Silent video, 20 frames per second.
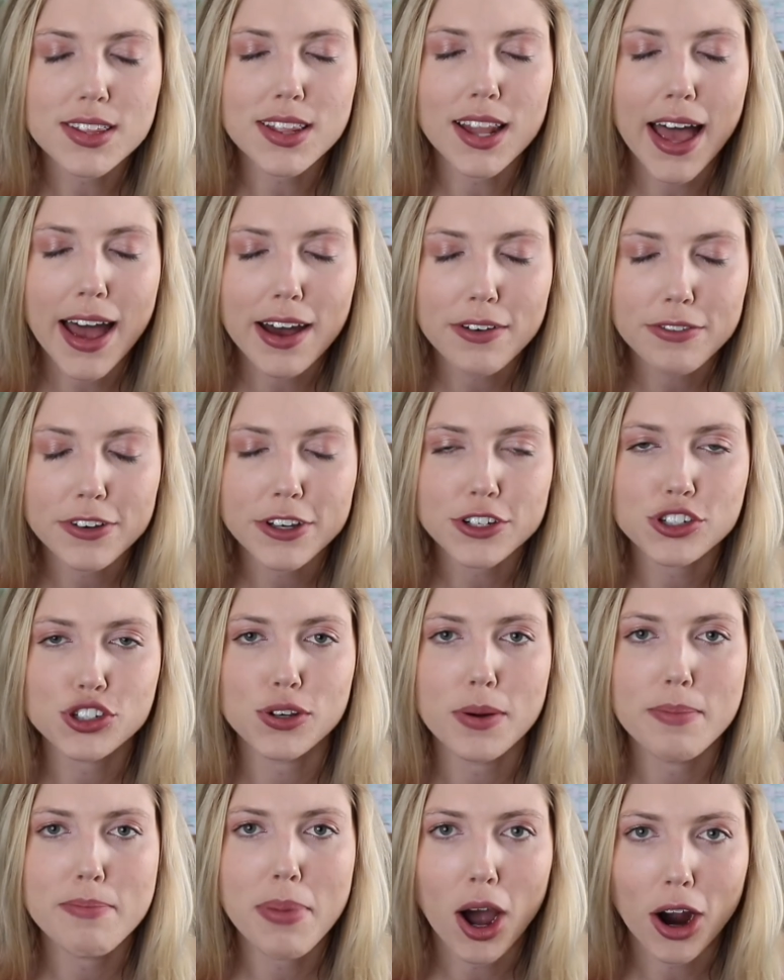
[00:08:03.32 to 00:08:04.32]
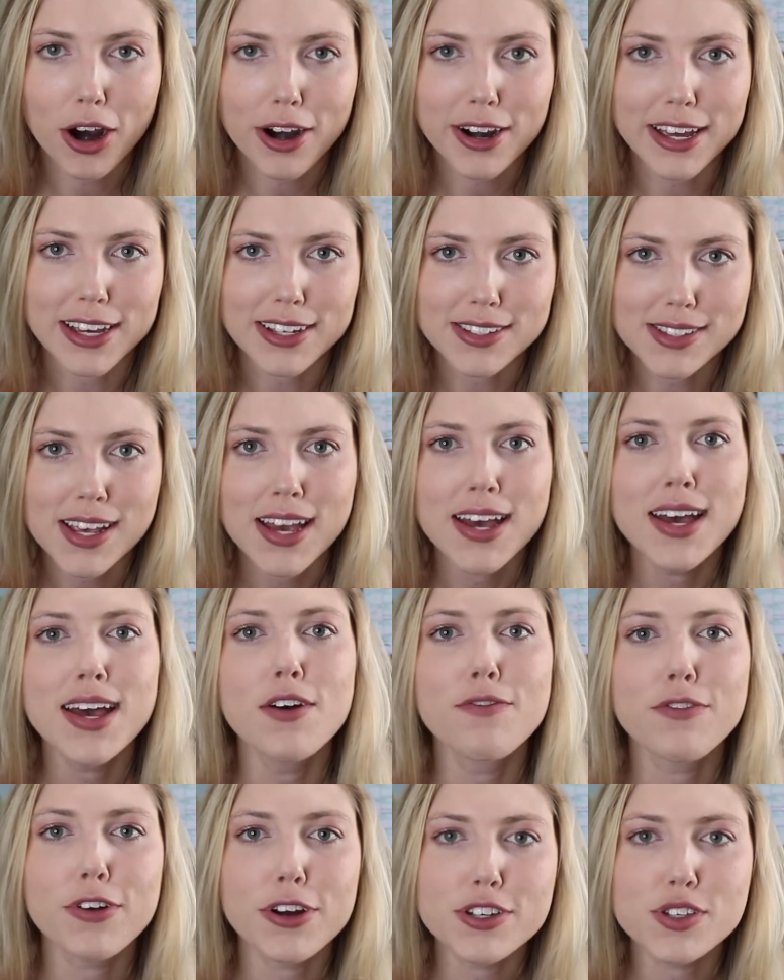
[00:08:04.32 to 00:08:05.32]
lavish parties.
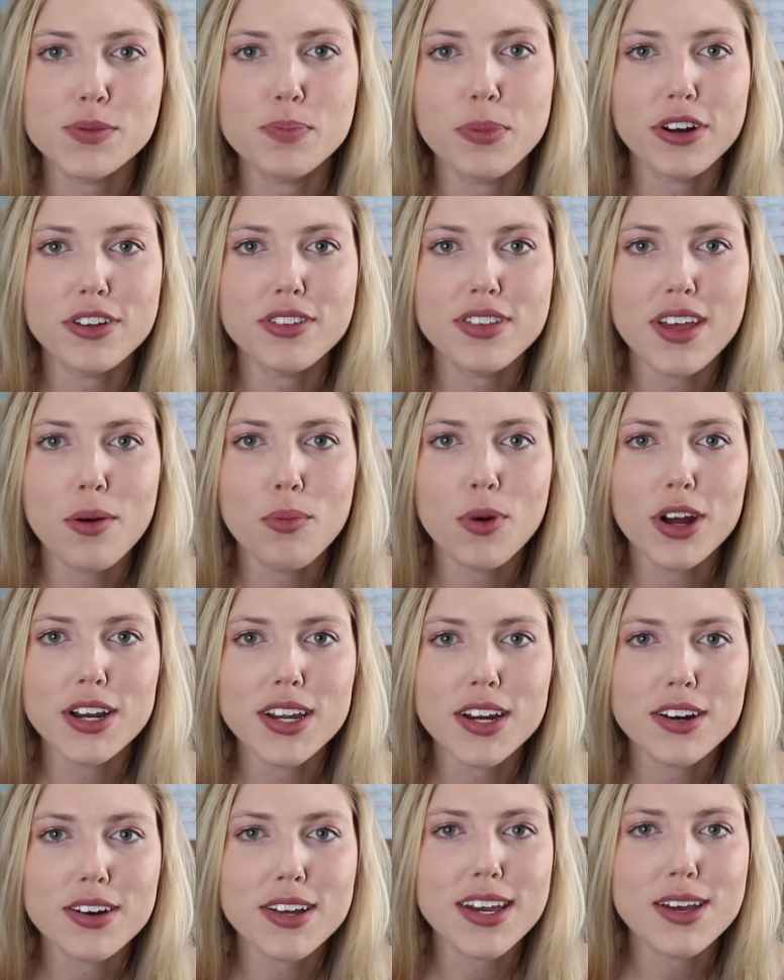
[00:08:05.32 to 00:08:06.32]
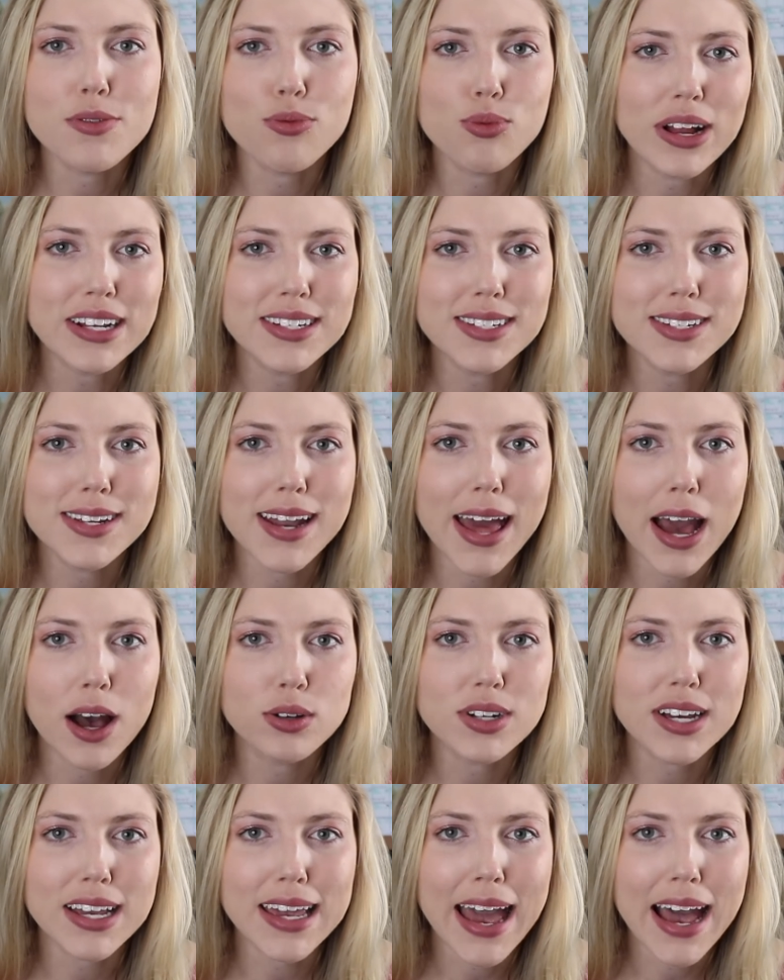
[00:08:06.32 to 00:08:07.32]
For his birthday one year, he rented
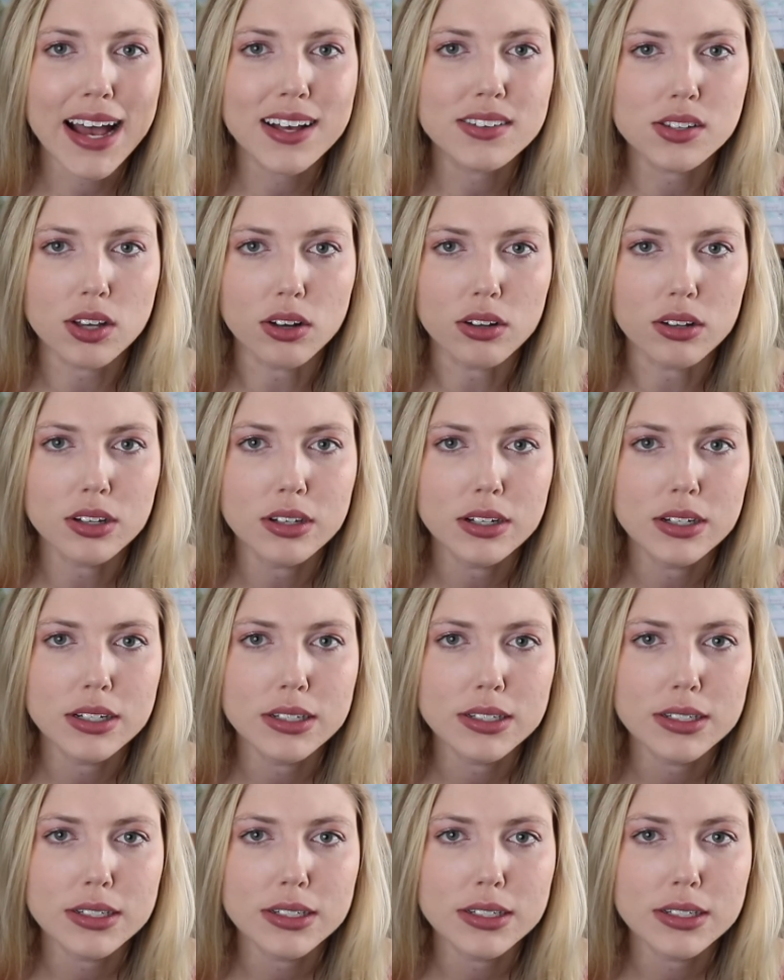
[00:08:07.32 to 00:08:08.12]
out a castle